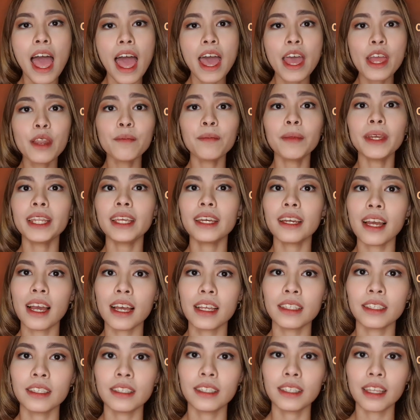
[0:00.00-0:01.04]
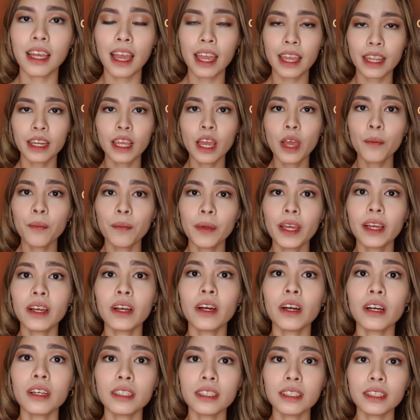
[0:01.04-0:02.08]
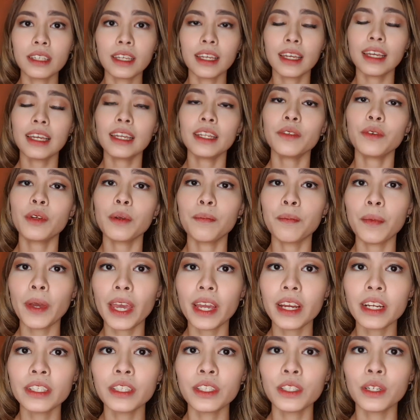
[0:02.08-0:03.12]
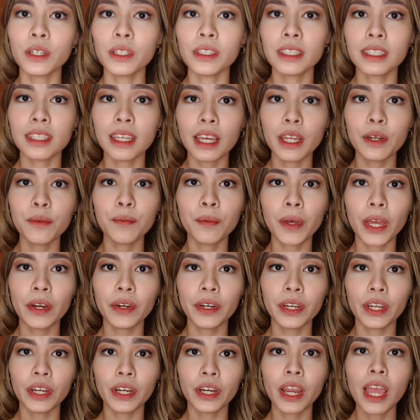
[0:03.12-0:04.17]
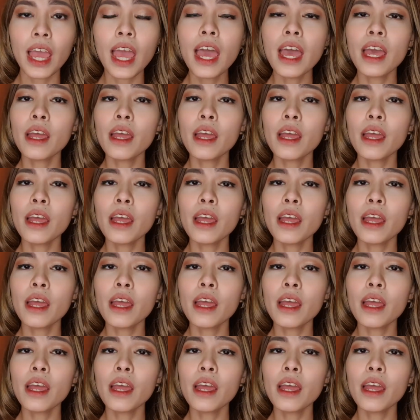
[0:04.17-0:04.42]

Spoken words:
and medicasticide because it repairs your skin barrier.